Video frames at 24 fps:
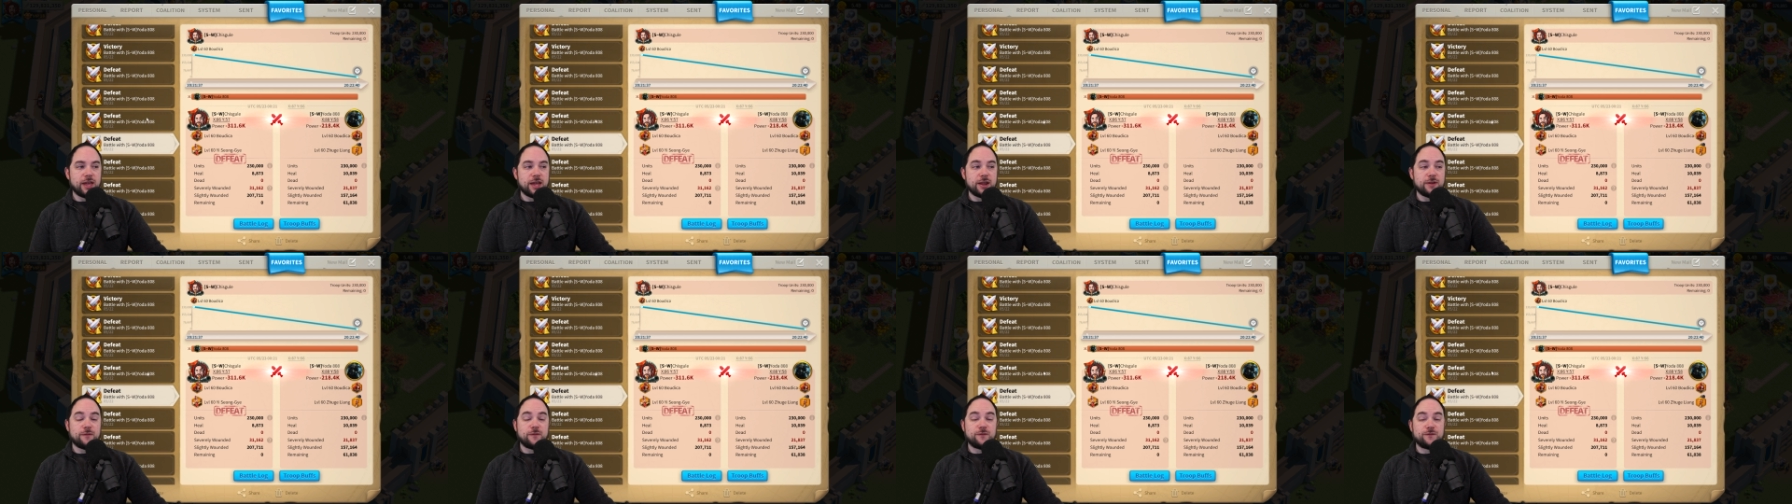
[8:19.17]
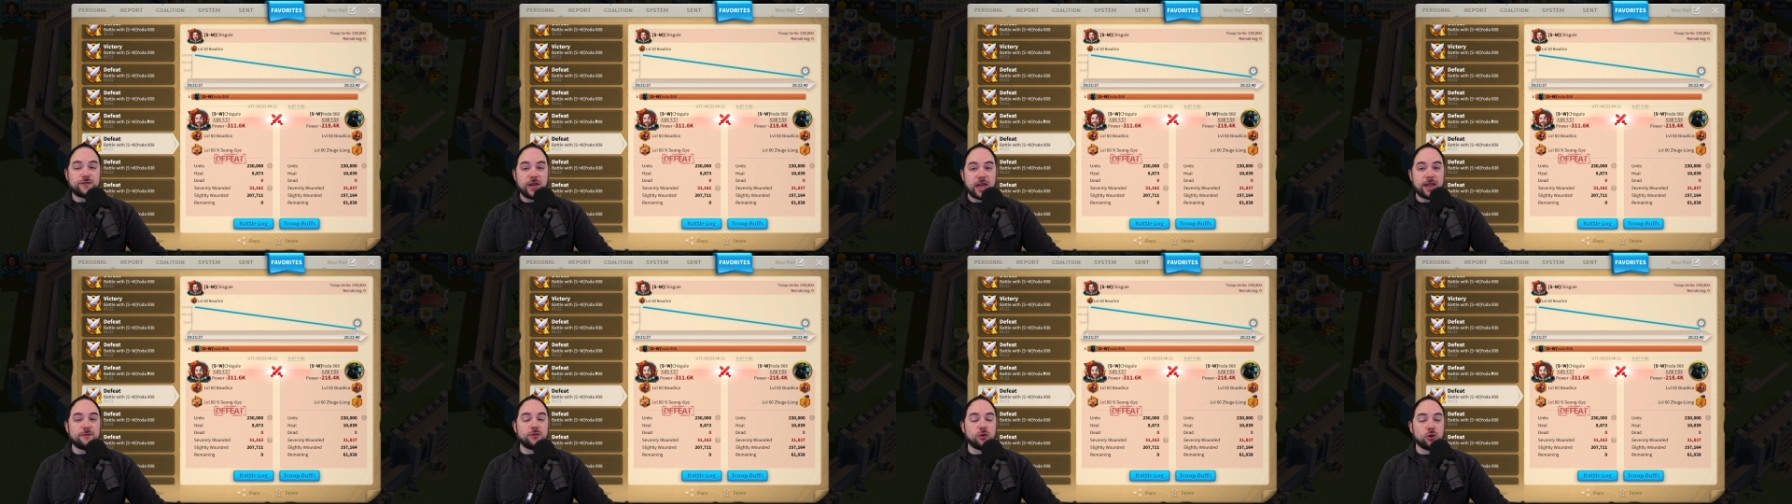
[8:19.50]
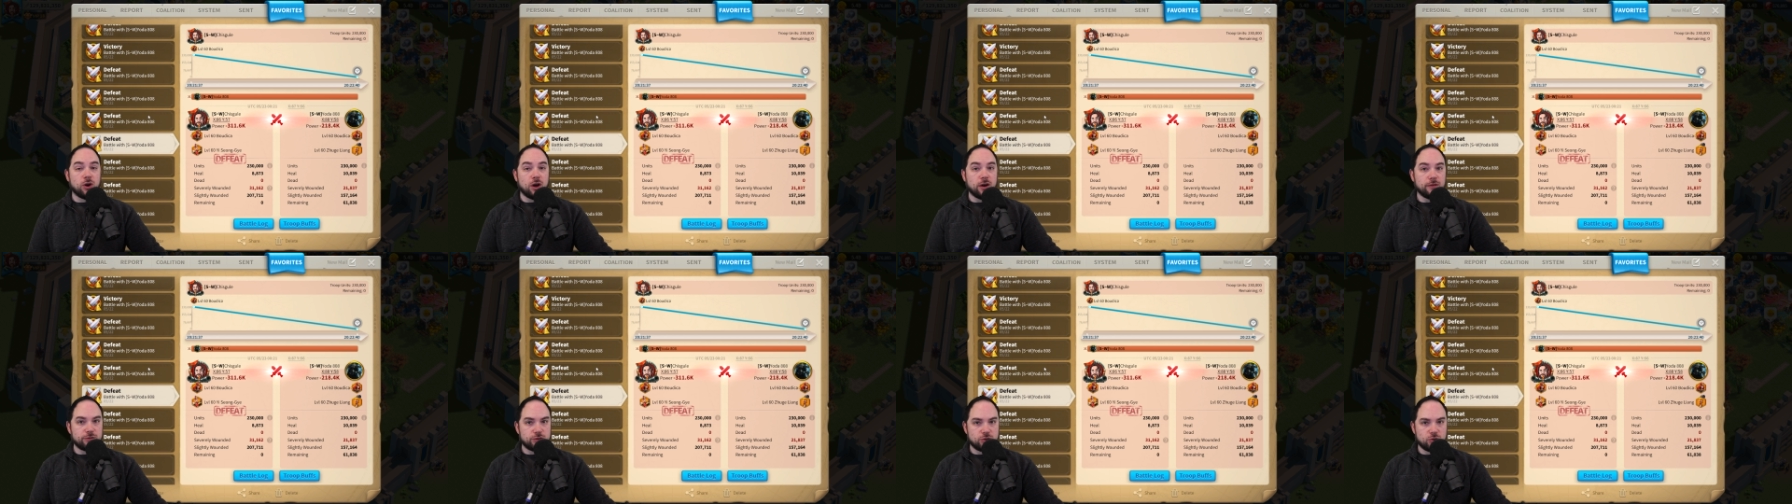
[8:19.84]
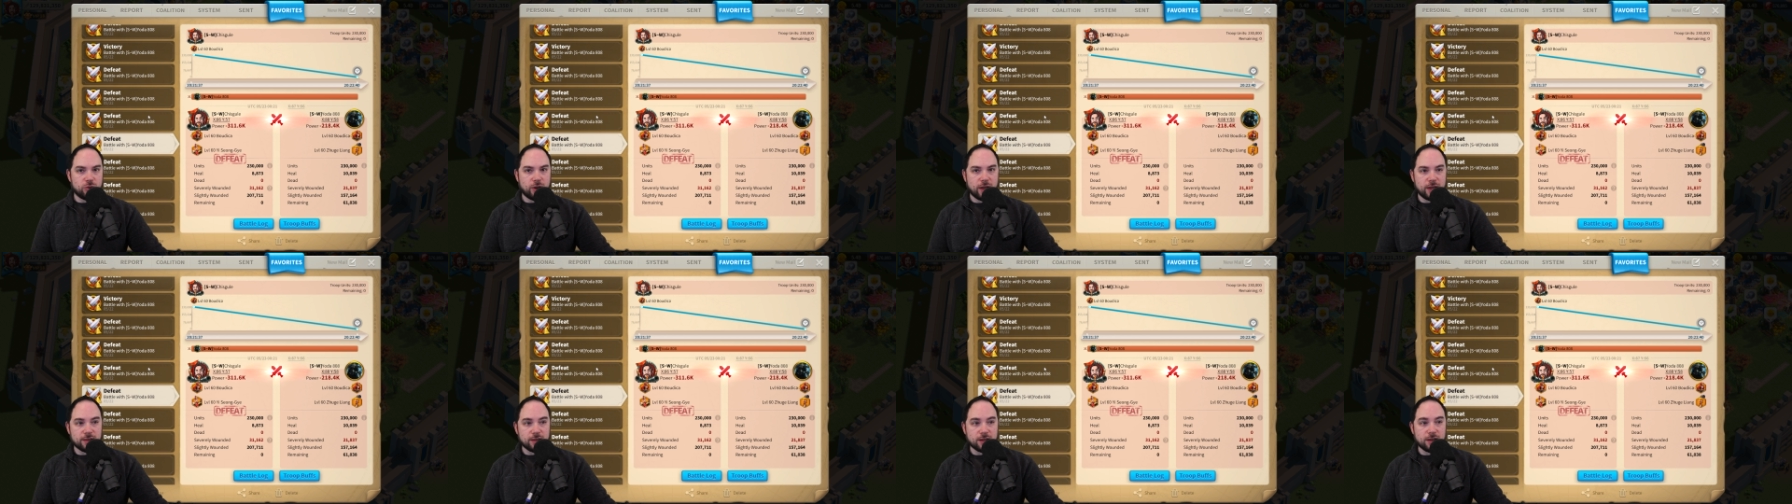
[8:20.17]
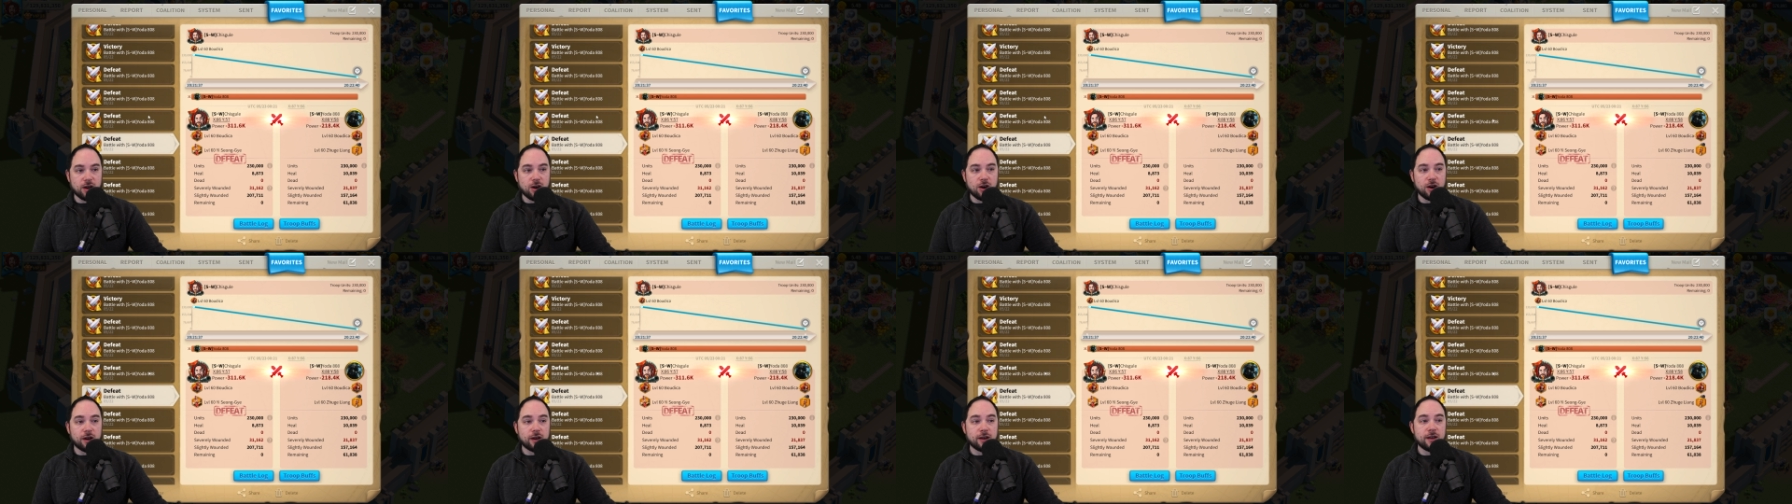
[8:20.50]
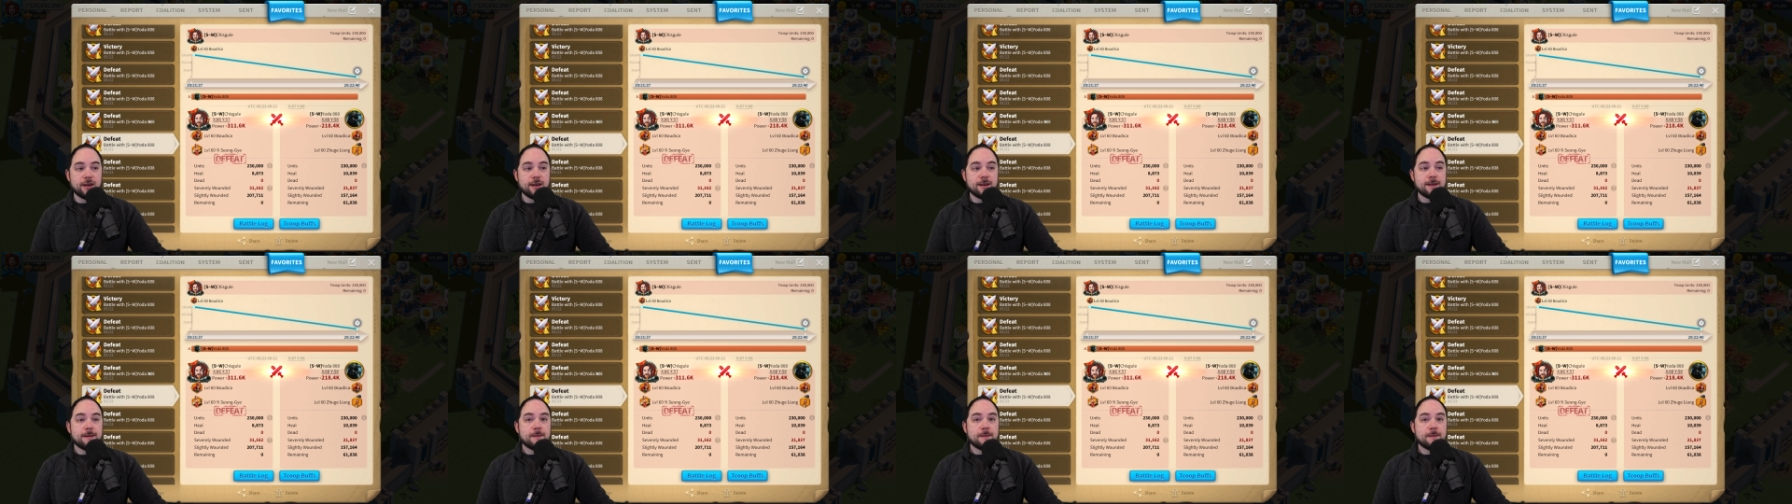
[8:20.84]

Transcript: in favor of Zhuge Liang.